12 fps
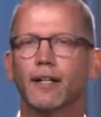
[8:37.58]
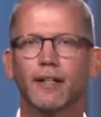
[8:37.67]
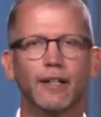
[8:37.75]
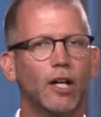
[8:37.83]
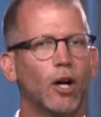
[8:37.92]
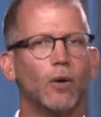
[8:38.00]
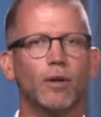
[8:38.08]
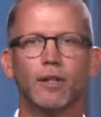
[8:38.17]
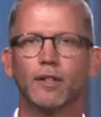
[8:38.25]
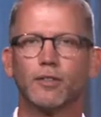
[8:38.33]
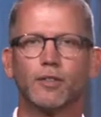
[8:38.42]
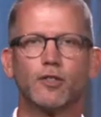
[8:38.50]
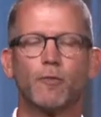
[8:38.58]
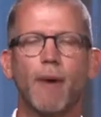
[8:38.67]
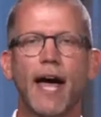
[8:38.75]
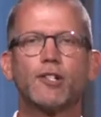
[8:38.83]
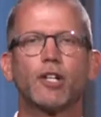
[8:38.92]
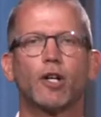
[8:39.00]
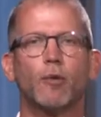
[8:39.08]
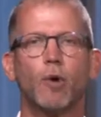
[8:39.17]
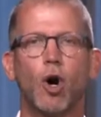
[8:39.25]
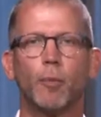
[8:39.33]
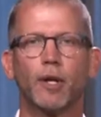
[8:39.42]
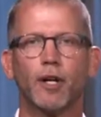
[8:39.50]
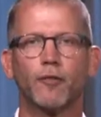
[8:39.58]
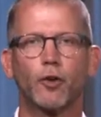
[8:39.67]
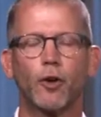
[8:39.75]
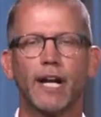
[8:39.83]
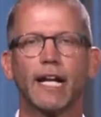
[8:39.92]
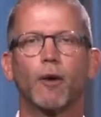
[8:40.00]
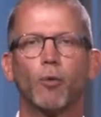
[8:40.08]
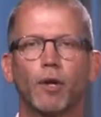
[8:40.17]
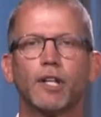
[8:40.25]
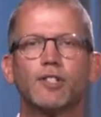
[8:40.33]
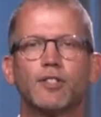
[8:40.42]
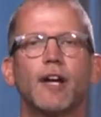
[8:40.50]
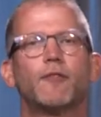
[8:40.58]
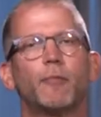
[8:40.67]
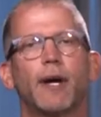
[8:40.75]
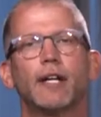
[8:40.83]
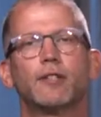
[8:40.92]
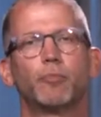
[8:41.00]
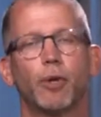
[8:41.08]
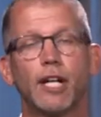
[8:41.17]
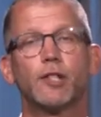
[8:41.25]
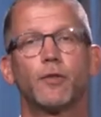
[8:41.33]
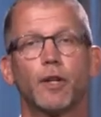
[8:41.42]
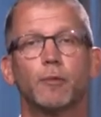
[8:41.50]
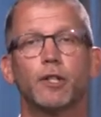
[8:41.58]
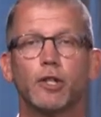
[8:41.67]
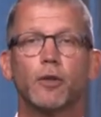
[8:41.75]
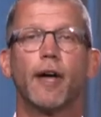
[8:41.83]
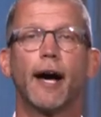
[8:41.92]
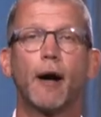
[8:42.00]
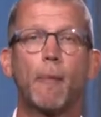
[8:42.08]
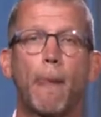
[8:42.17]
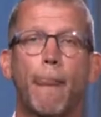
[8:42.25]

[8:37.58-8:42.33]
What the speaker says: you know, this magical moment of creating a really safe place for him to do that.